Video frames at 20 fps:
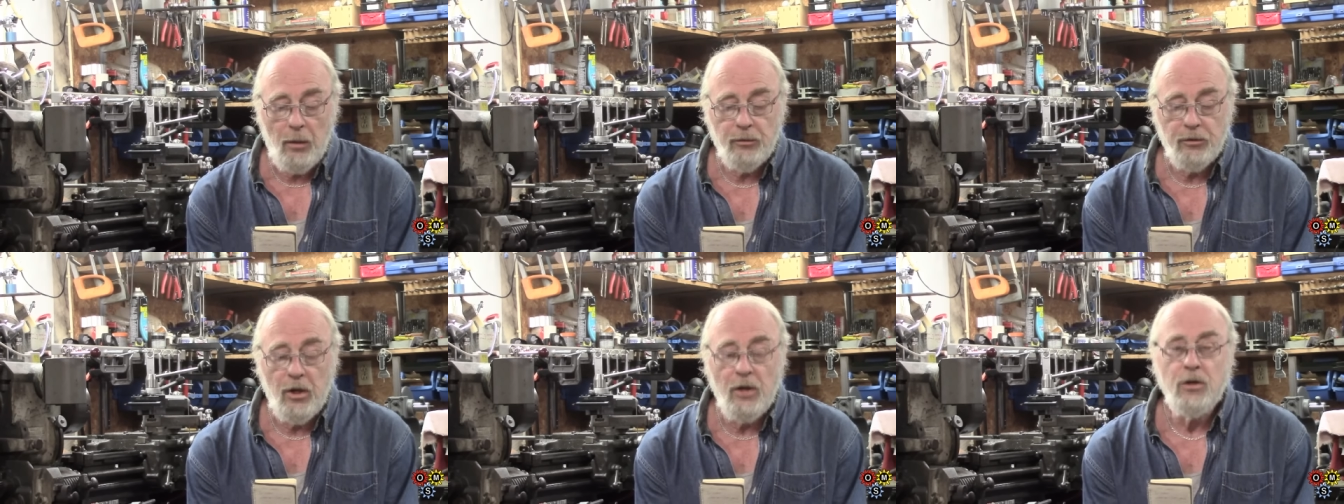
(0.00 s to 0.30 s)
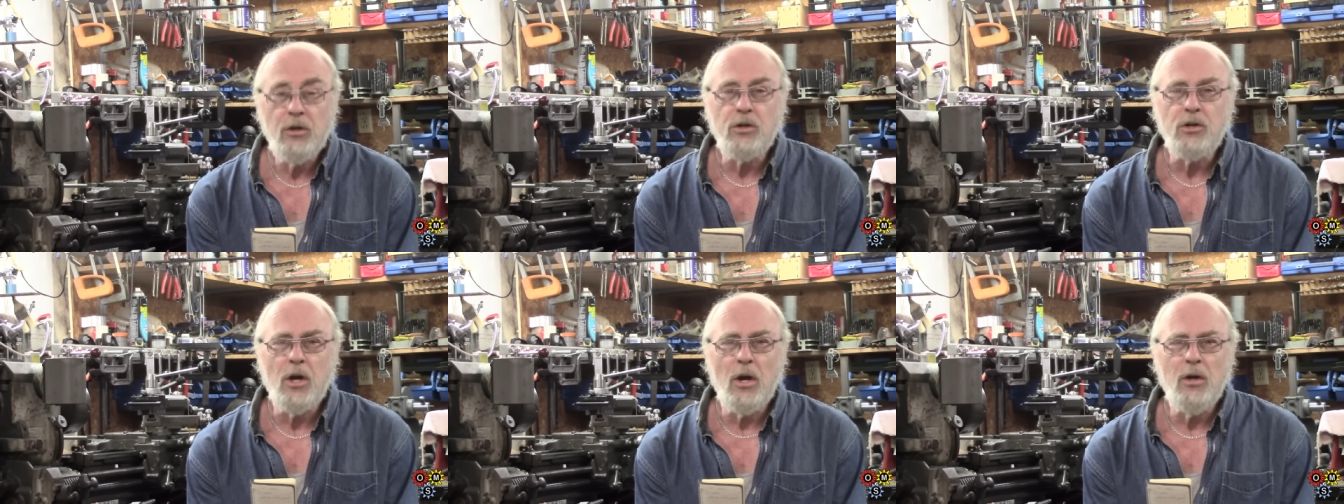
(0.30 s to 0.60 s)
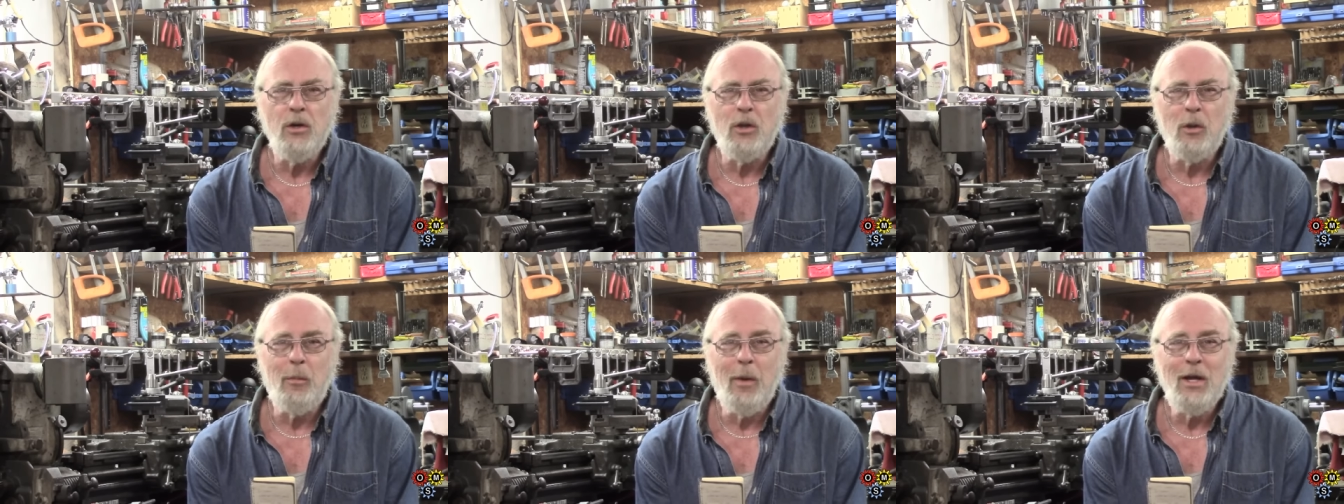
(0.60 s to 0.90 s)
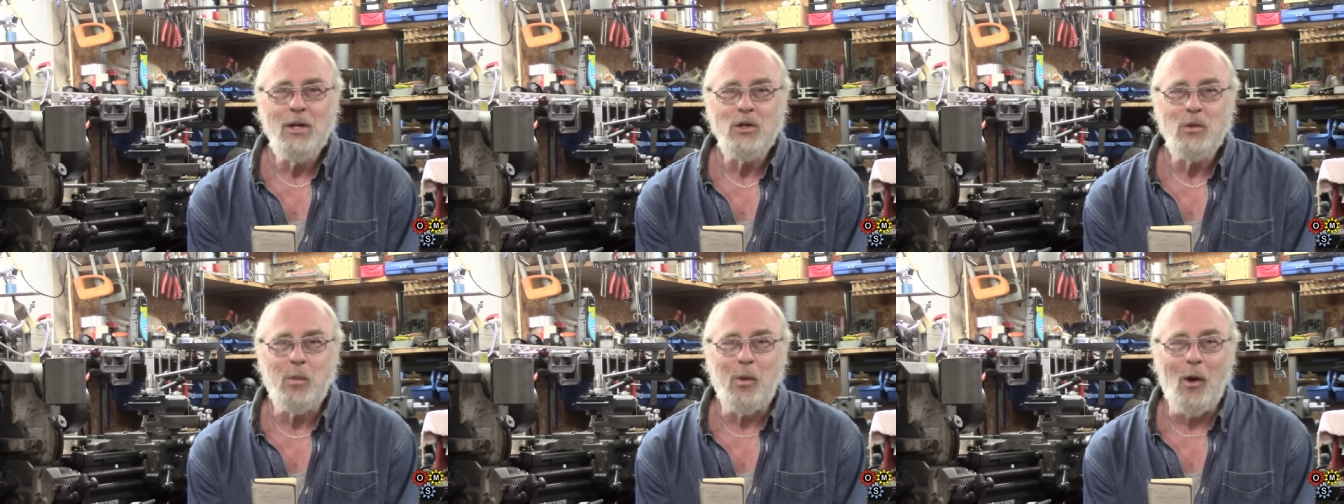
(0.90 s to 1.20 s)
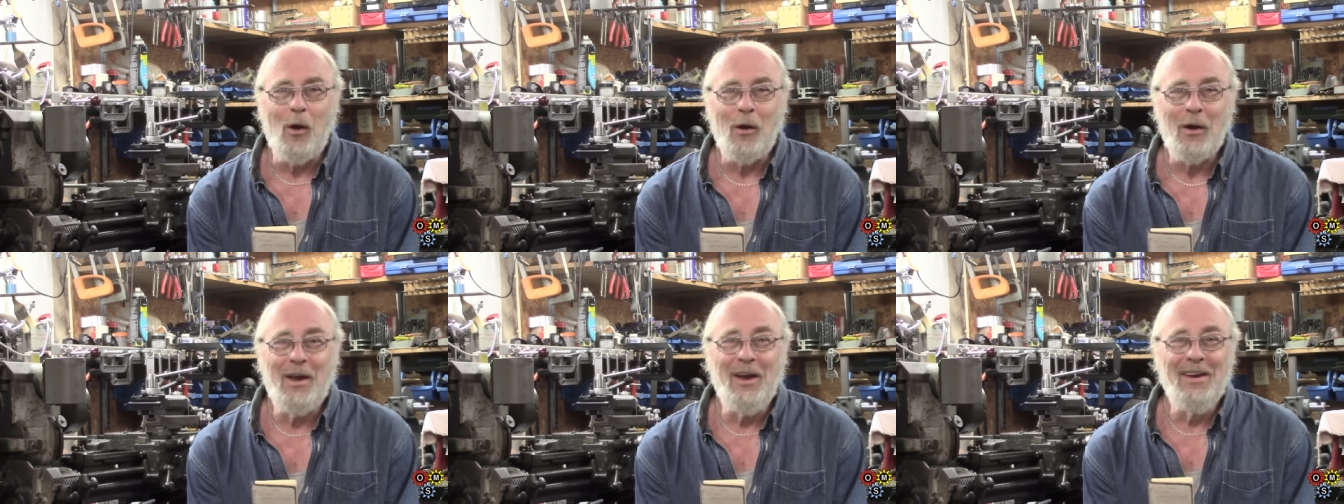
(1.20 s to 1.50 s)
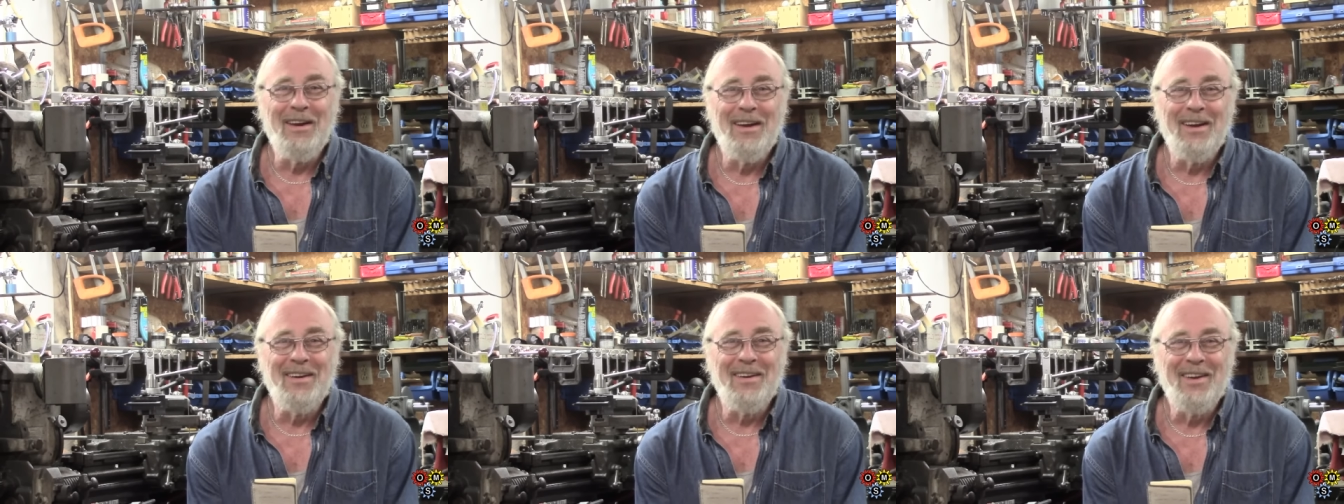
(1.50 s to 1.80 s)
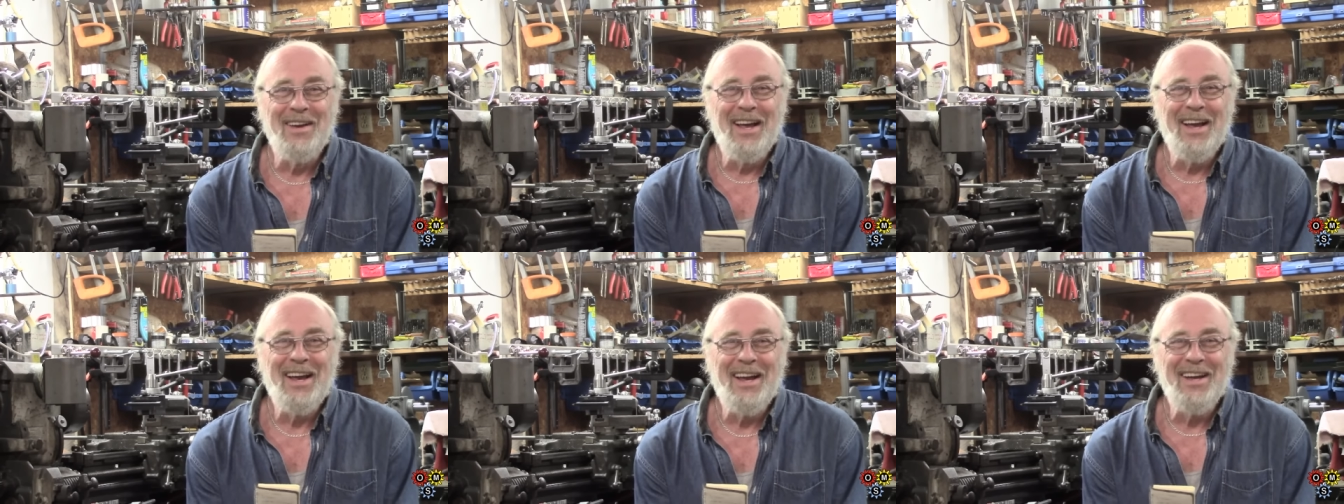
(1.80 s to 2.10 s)
going to show you the bench block
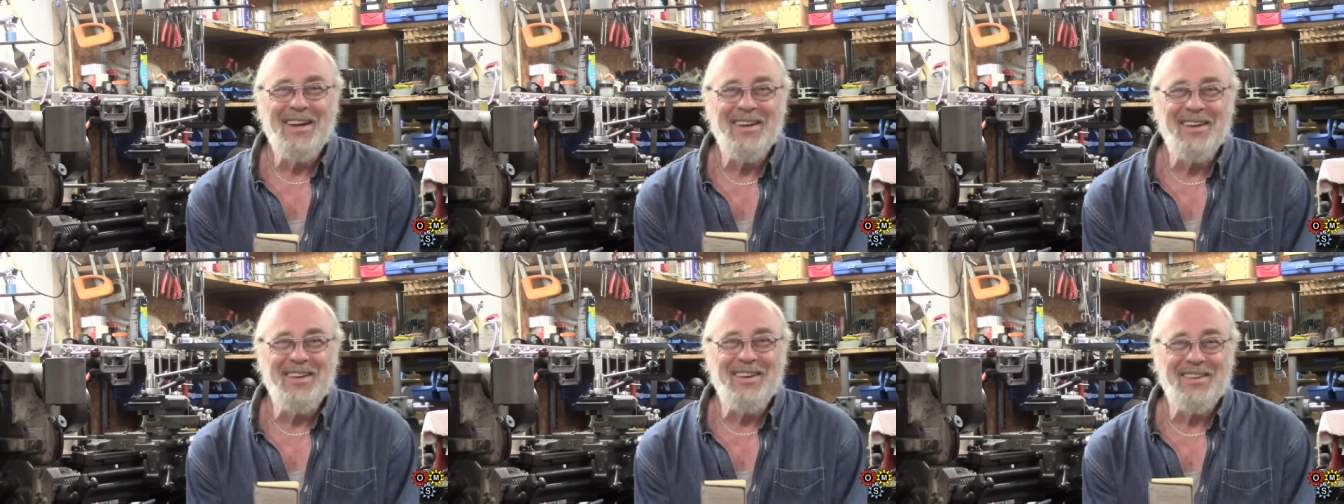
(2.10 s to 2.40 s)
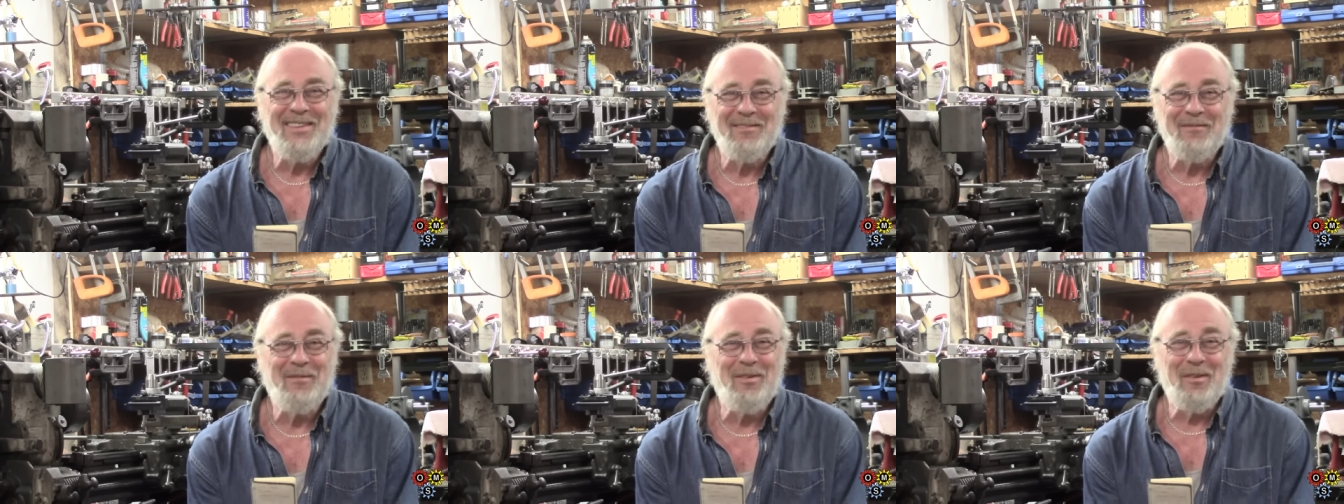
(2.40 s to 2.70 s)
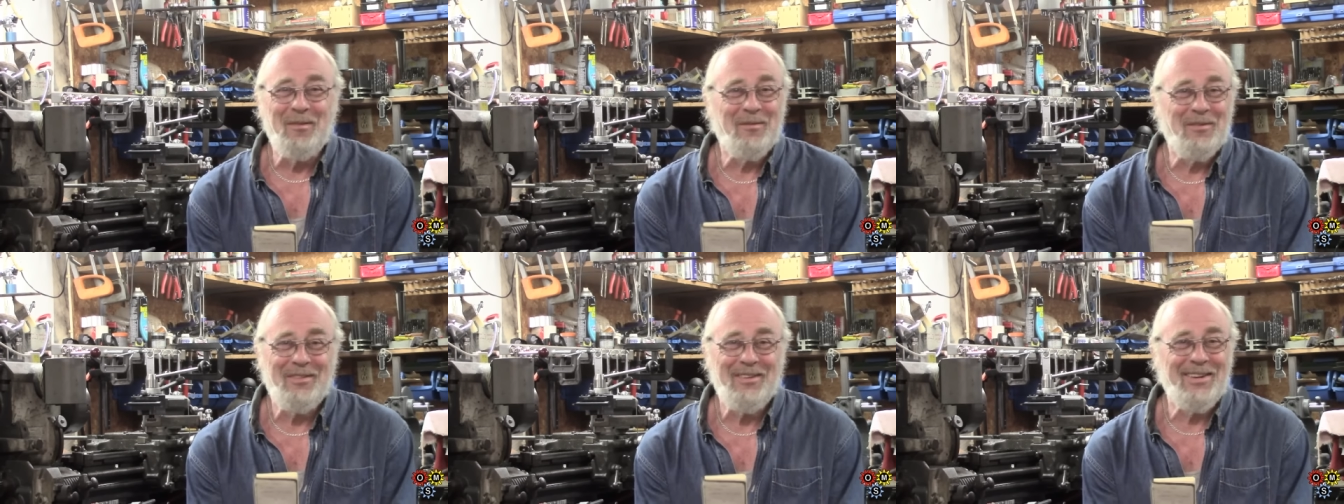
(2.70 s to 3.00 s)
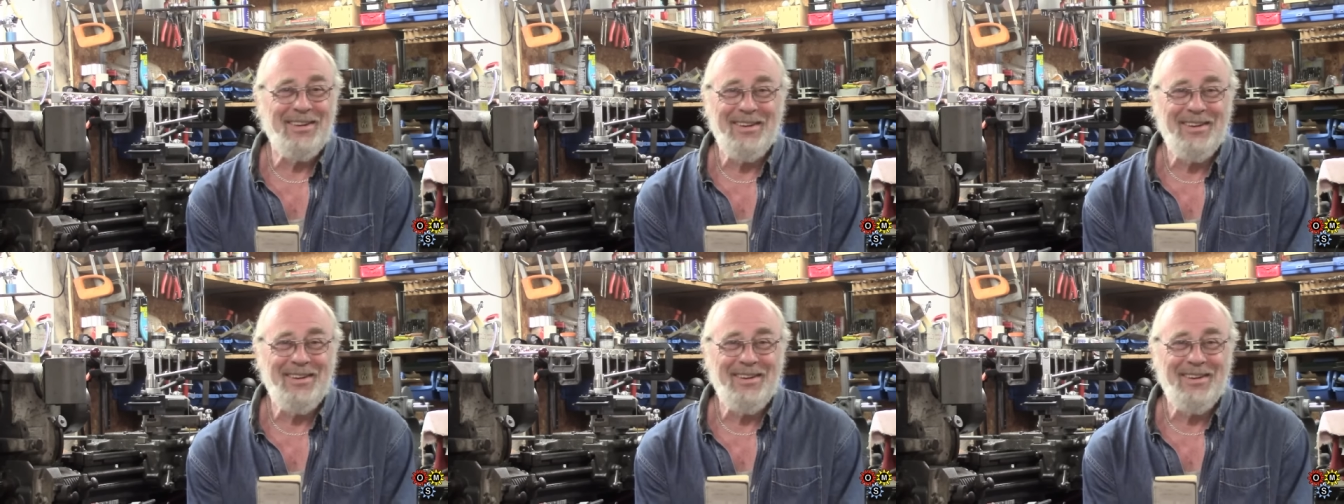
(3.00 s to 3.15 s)
but